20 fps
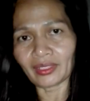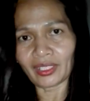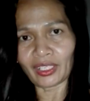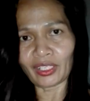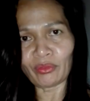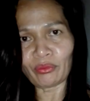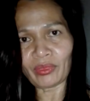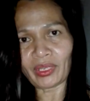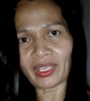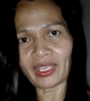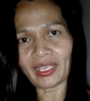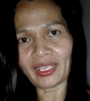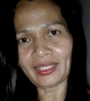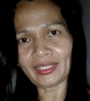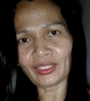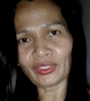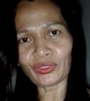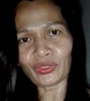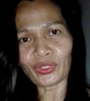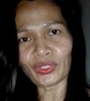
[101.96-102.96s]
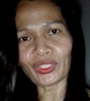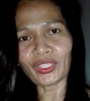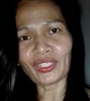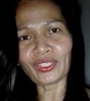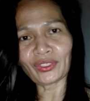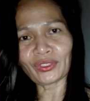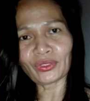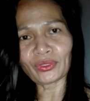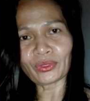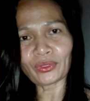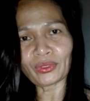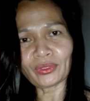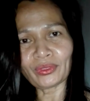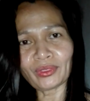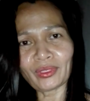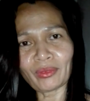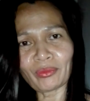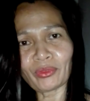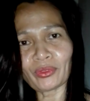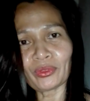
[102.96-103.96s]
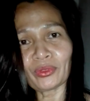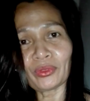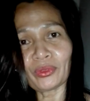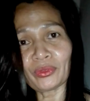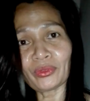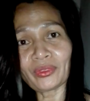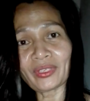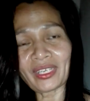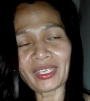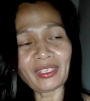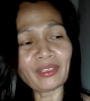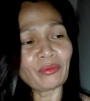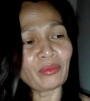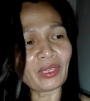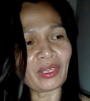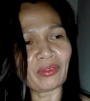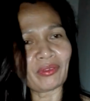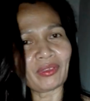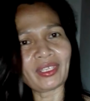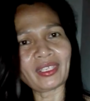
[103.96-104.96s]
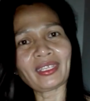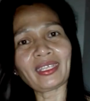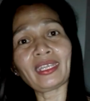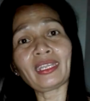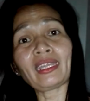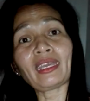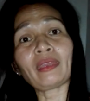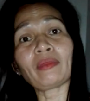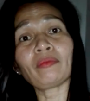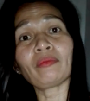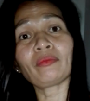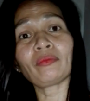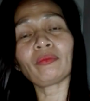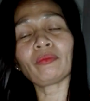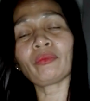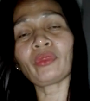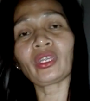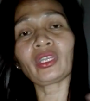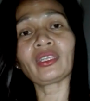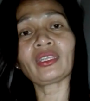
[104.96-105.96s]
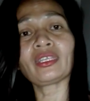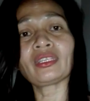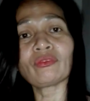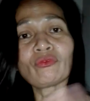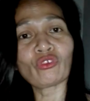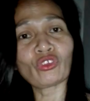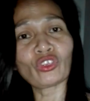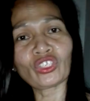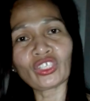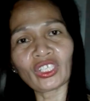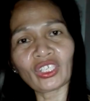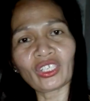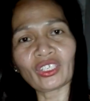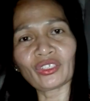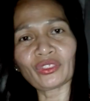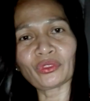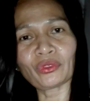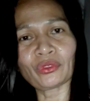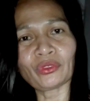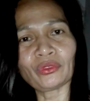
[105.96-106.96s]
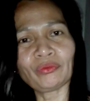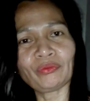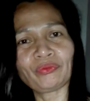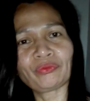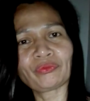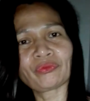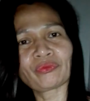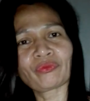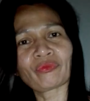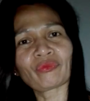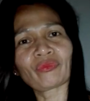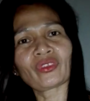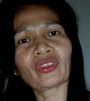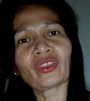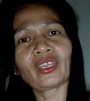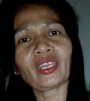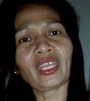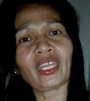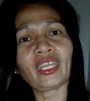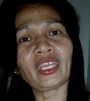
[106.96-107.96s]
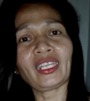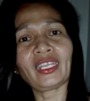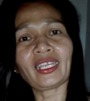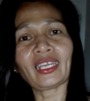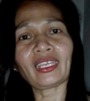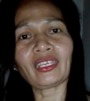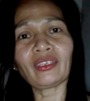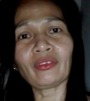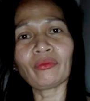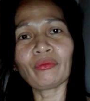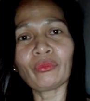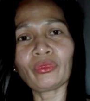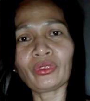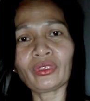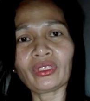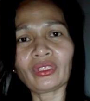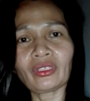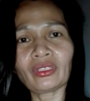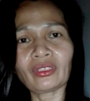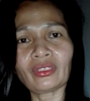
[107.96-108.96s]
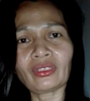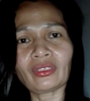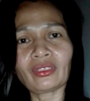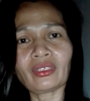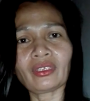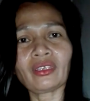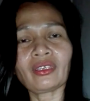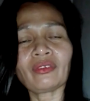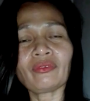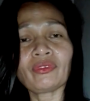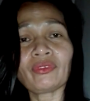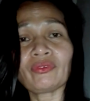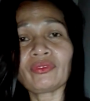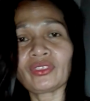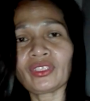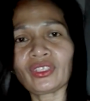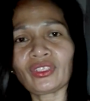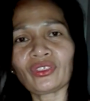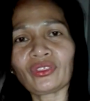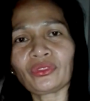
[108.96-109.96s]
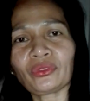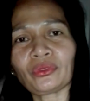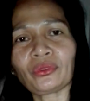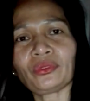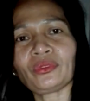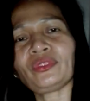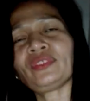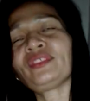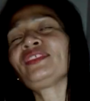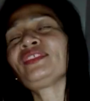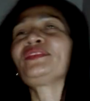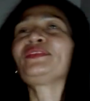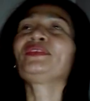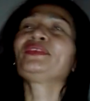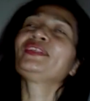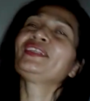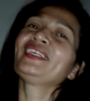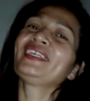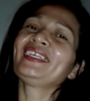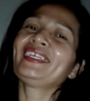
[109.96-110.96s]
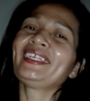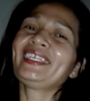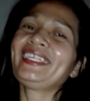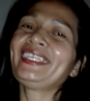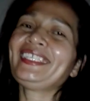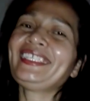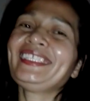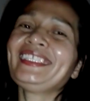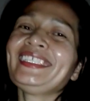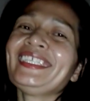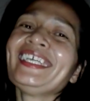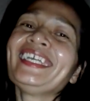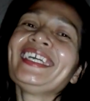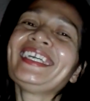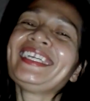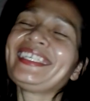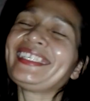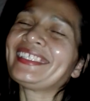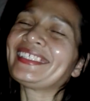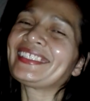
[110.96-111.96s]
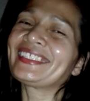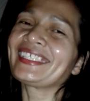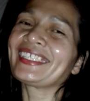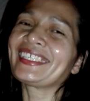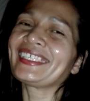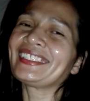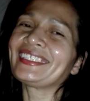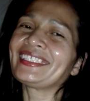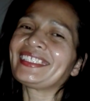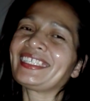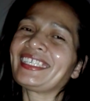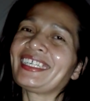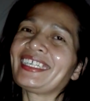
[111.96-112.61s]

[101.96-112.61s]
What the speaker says: in my age, 13 years old, I'm already married and I'm pregnant 14 years old, and I give birth 15 years old. So yes, guys,